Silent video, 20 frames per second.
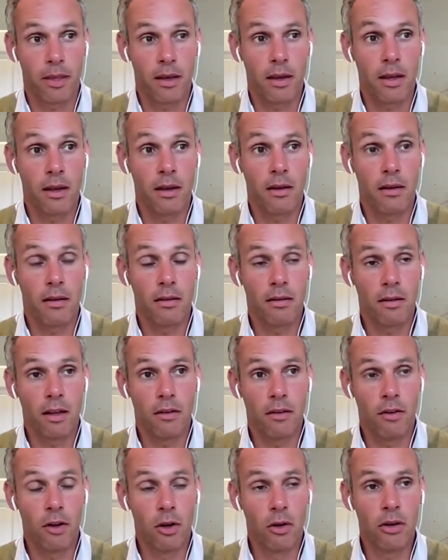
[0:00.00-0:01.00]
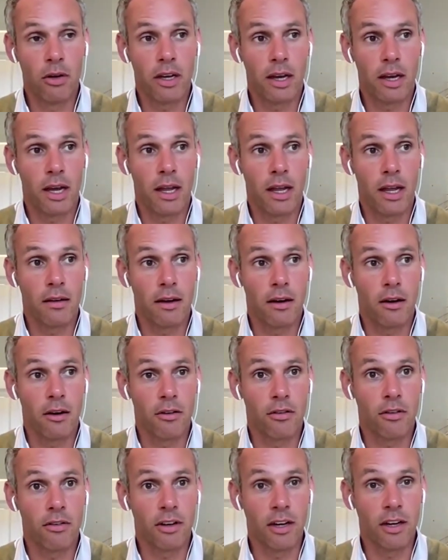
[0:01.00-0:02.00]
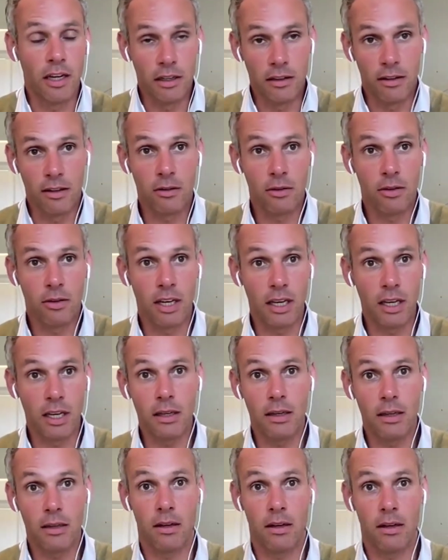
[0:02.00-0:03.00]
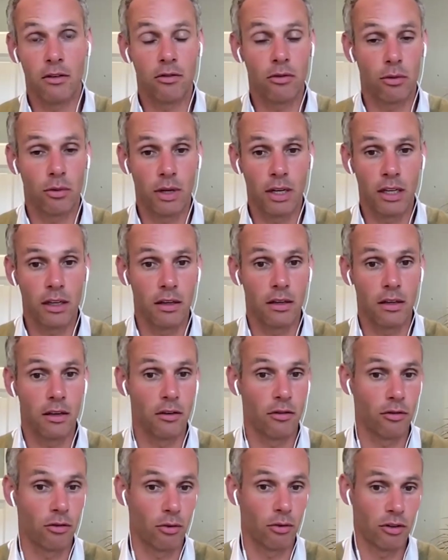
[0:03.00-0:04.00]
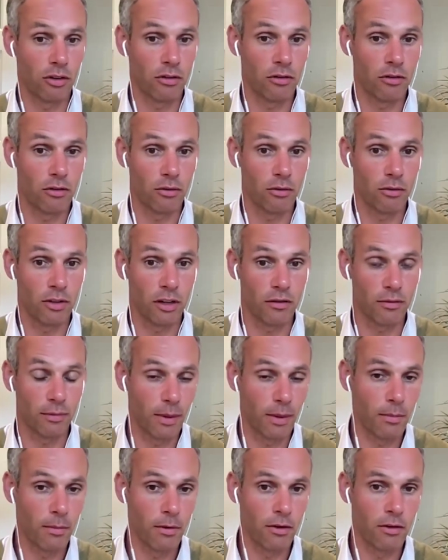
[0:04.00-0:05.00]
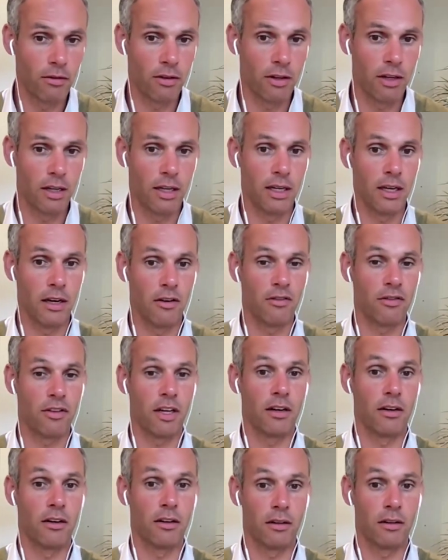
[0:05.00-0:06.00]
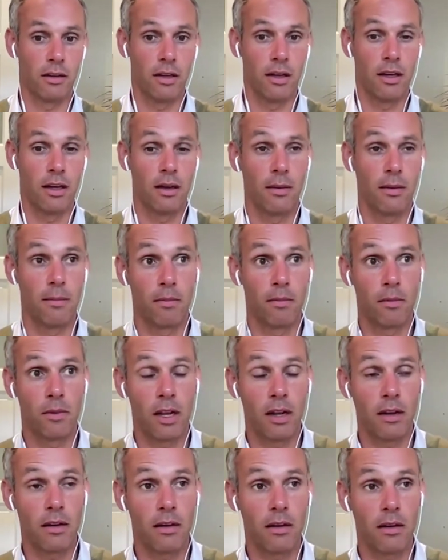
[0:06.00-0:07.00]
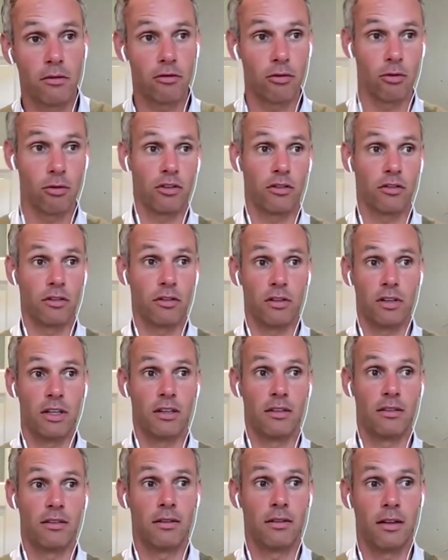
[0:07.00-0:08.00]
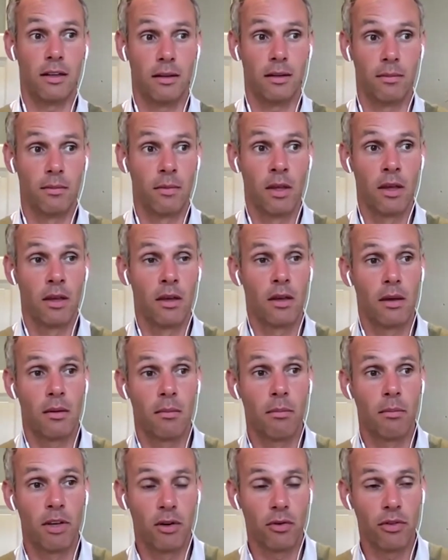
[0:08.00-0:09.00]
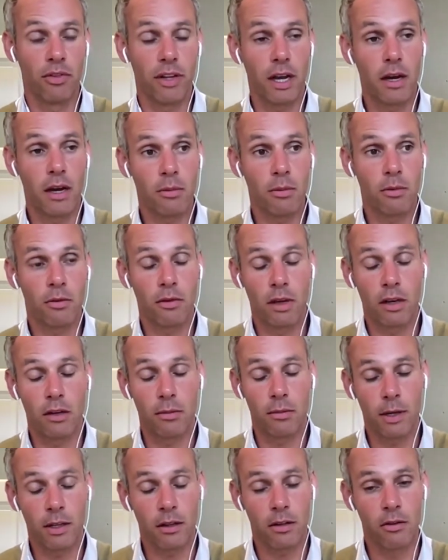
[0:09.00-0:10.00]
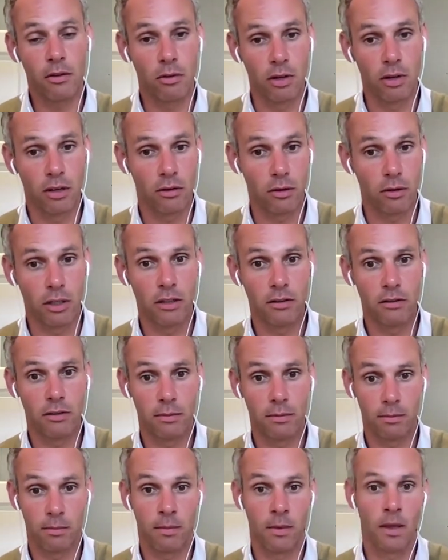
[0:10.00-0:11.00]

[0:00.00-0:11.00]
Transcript: And if you look at our society today, there's already a shortage of staff members in healthcare. That shortage is beyond doubt expected to increase.